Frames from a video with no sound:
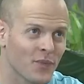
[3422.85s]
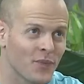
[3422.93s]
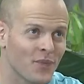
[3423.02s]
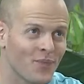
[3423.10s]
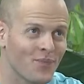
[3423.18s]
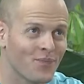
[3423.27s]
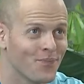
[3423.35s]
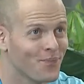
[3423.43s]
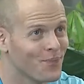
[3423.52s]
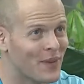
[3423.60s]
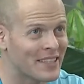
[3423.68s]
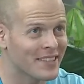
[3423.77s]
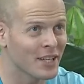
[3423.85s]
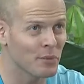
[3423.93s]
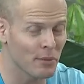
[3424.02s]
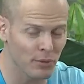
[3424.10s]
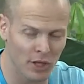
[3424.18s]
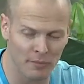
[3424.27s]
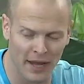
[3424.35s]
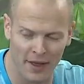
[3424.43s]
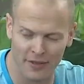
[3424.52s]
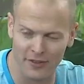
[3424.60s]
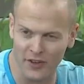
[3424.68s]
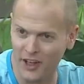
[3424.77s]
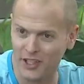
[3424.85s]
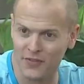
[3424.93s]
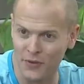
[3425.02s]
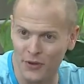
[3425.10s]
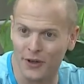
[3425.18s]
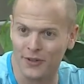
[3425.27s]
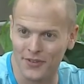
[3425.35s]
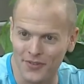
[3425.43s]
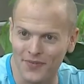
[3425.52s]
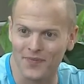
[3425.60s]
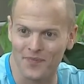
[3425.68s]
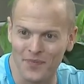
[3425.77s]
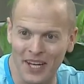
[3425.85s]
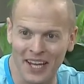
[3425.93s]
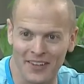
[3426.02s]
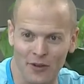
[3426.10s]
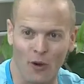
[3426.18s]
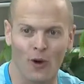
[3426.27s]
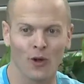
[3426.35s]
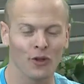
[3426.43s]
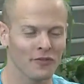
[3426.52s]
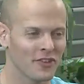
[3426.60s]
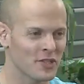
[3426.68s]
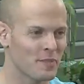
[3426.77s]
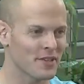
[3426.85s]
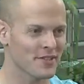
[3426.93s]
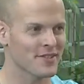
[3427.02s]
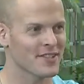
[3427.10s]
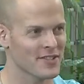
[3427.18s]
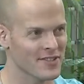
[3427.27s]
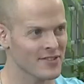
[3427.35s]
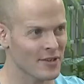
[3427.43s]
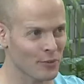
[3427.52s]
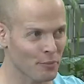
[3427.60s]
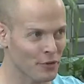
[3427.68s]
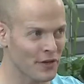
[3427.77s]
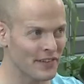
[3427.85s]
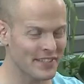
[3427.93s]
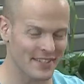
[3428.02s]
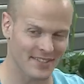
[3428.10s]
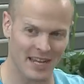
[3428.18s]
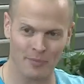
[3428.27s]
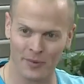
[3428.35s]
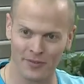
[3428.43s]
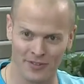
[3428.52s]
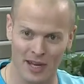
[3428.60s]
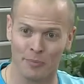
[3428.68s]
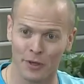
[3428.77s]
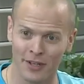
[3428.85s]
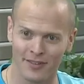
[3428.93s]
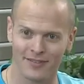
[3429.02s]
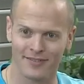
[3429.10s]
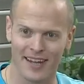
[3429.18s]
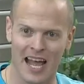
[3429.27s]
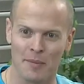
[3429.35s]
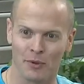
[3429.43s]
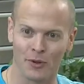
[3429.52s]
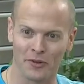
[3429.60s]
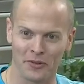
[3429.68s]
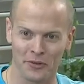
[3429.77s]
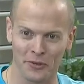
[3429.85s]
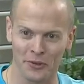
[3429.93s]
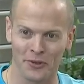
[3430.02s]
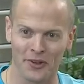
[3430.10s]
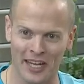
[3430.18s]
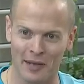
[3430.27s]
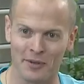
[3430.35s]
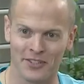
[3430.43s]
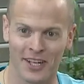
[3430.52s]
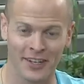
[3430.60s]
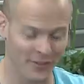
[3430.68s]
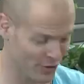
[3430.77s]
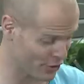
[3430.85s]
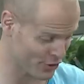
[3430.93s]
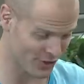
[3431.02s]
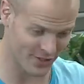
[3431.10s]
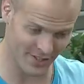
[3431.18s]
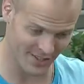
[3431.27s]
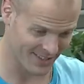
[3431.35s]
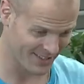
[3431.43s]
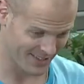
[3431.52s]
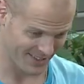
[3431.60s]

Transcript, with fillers: It's going to be a bloodbath in the next few years. Right. Because all of these businesses that were previously separ- separate Apple, Google, Amazon, they're just.